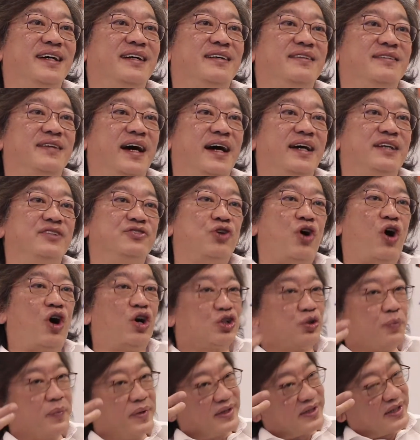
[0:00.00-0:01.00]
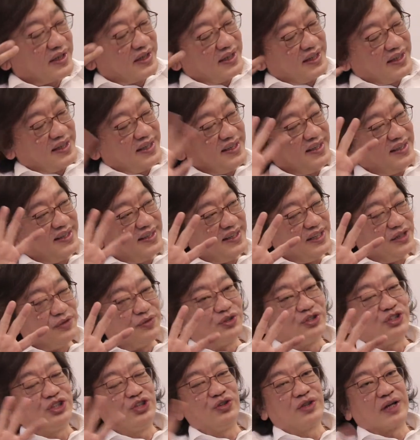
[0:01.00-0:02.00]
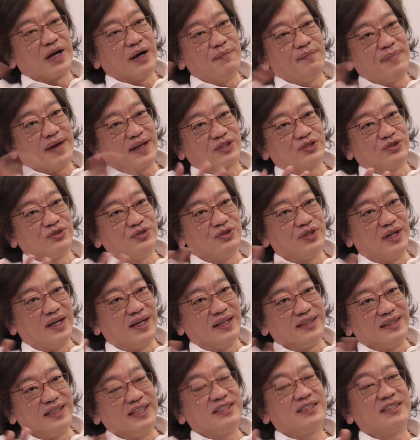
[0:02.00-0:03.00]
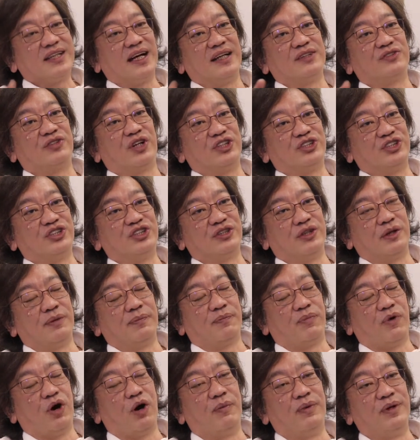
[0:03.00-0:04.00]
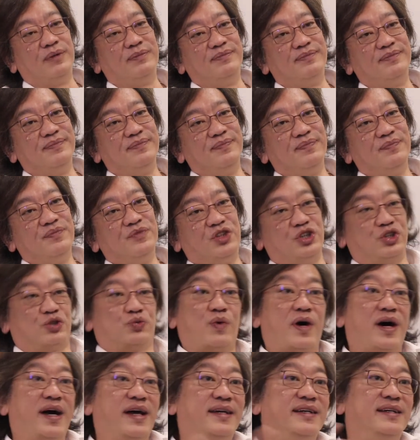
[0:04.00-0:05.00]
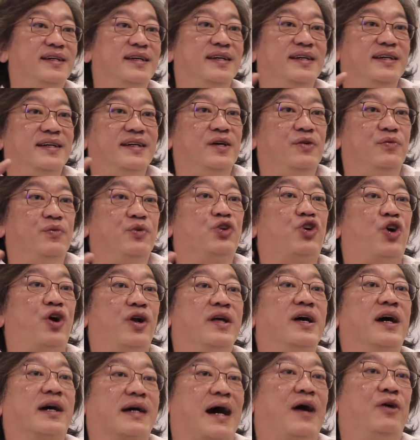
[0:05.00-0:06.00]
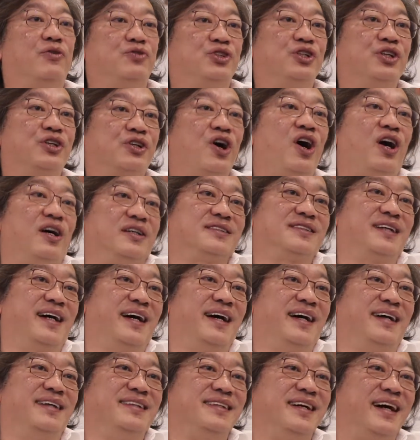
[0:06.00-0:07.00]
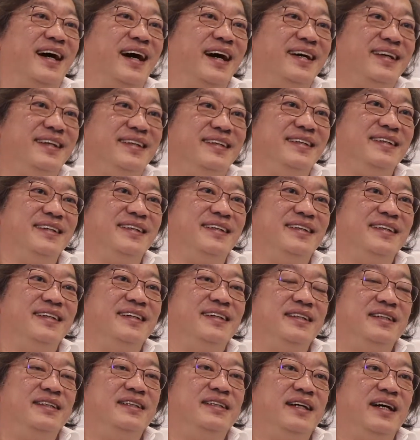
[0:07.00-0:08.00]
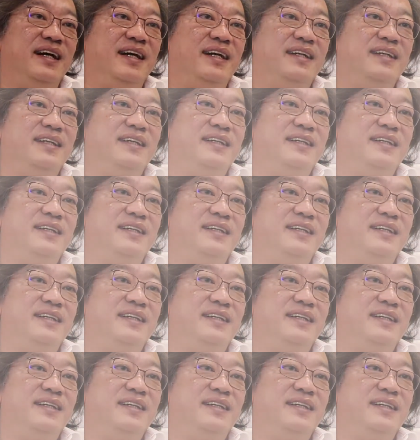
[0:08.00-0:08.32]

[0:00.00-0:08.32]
Right? So automatically, it will still come back to this transitional problem. This is why we call it a cultural cost, right? Yeah.